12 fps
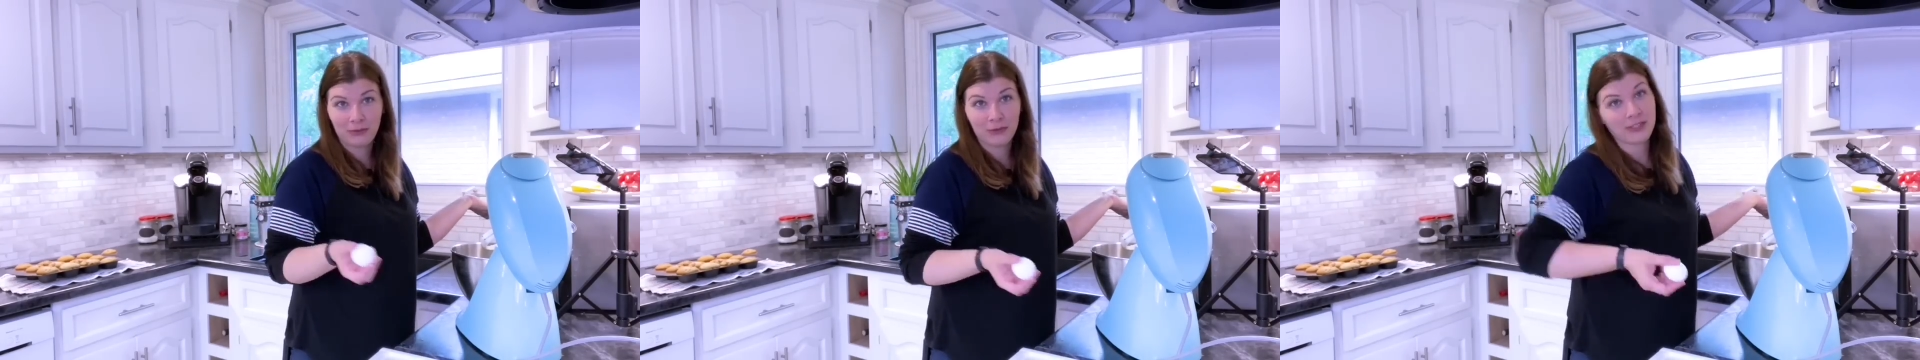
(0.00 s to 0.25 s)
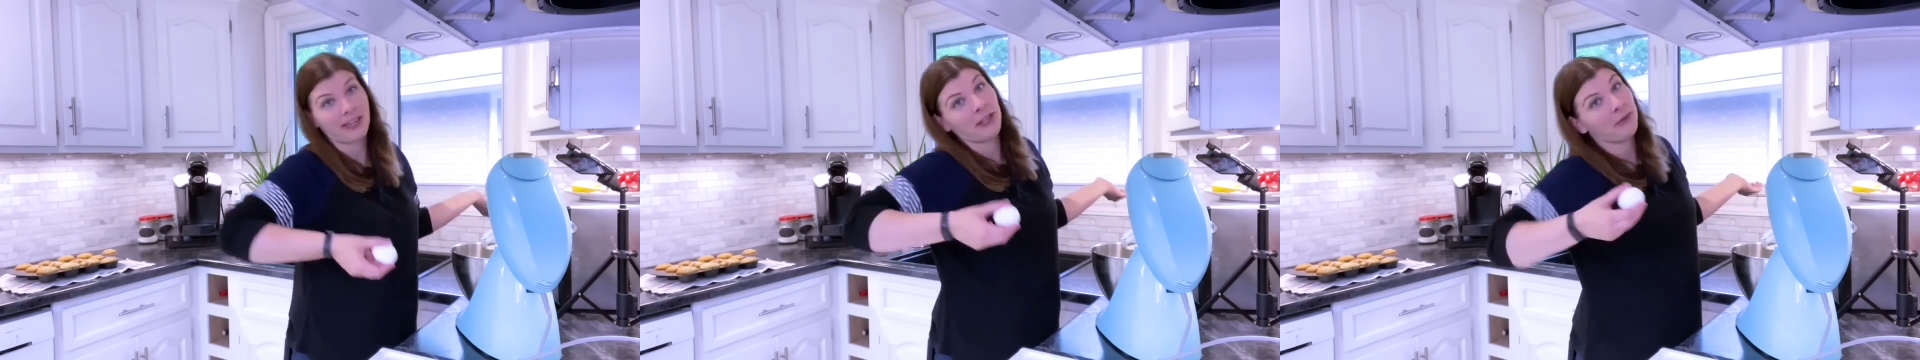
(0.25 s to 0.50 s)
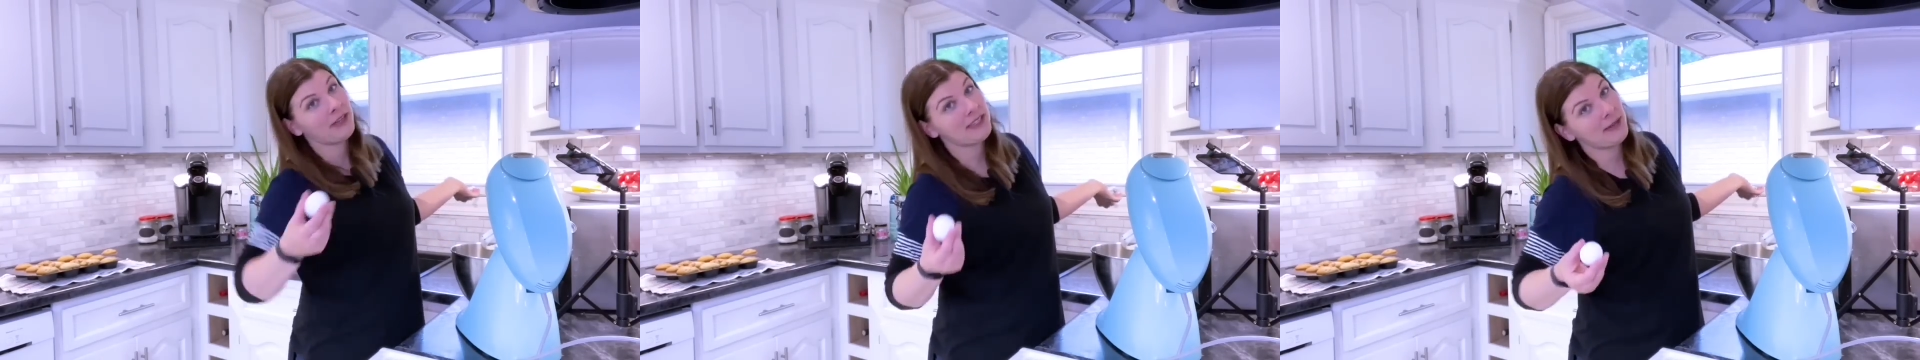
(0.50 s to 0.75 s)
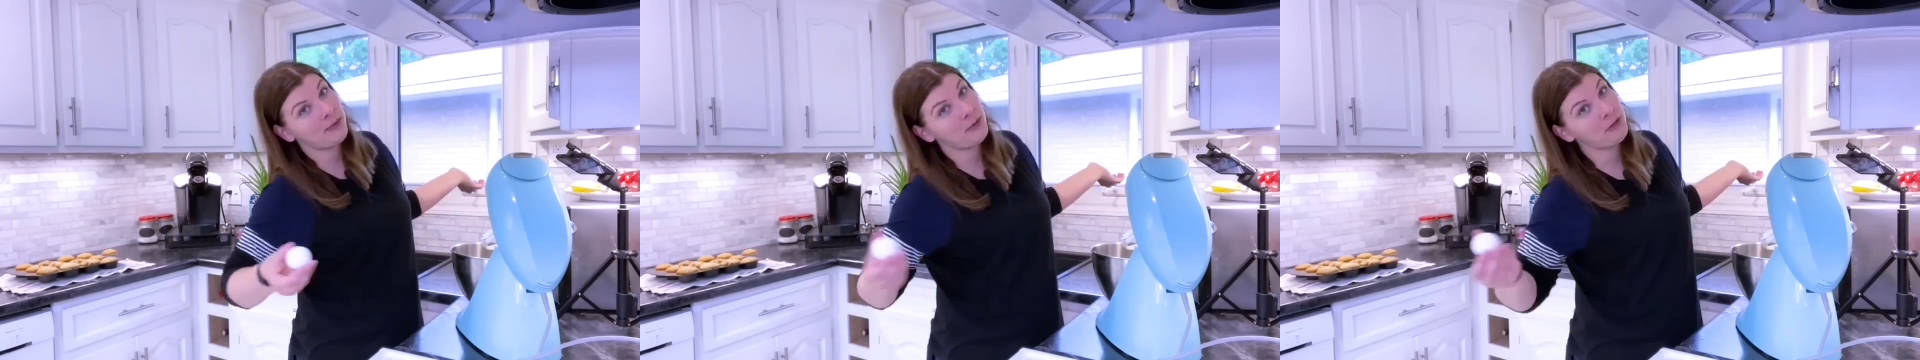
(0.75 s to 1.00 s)
before Tyler
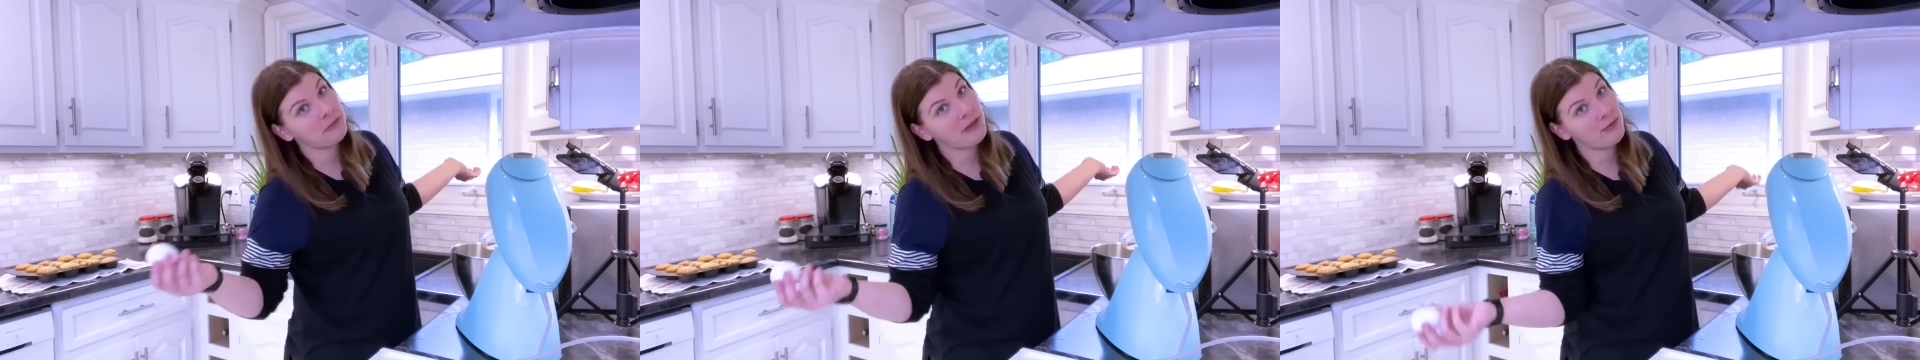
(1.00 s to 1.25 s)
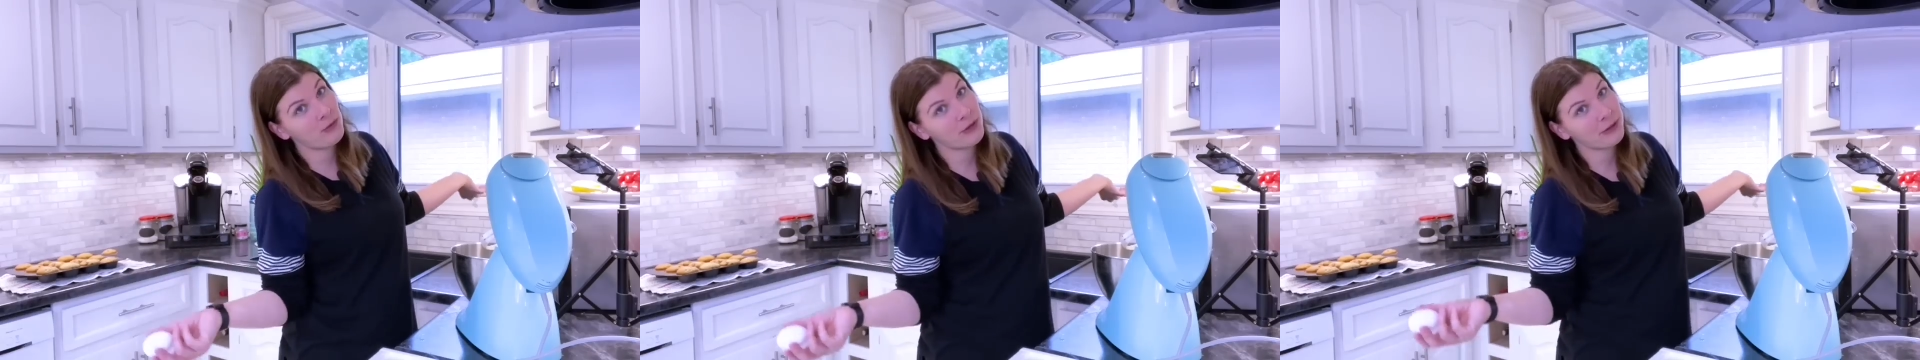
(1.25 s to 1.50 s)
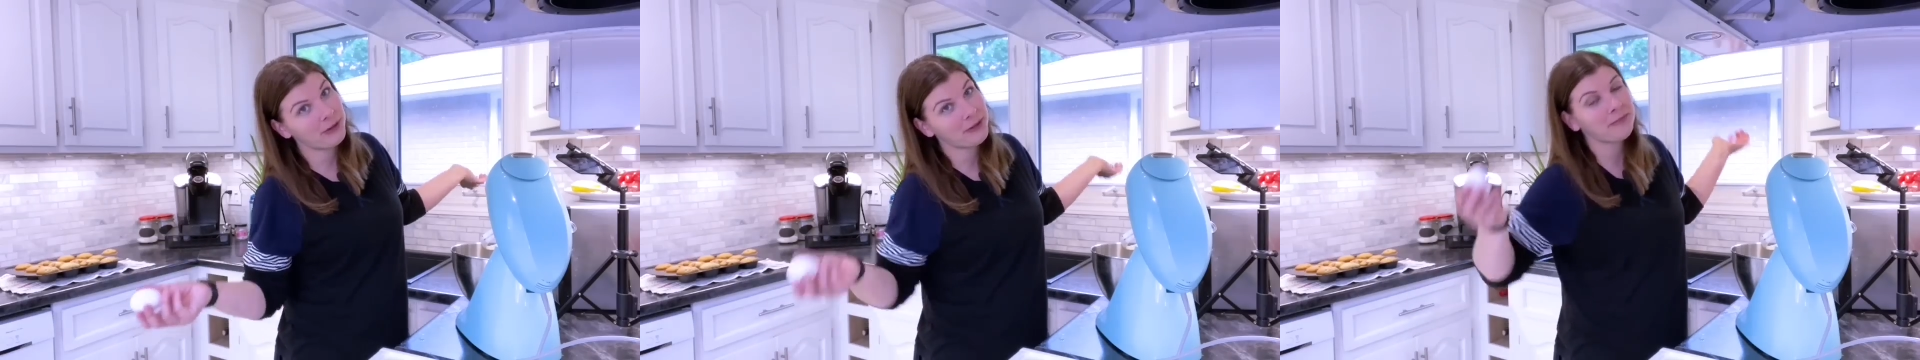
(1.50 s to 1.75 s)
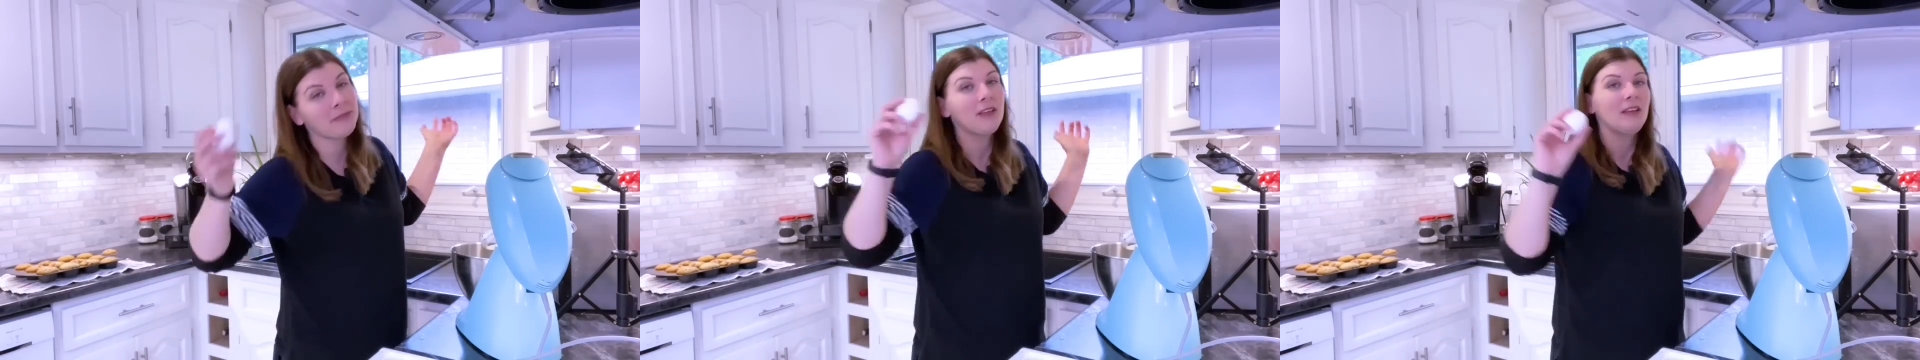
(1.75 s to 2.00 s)
wakes up, who is my 4-year-old.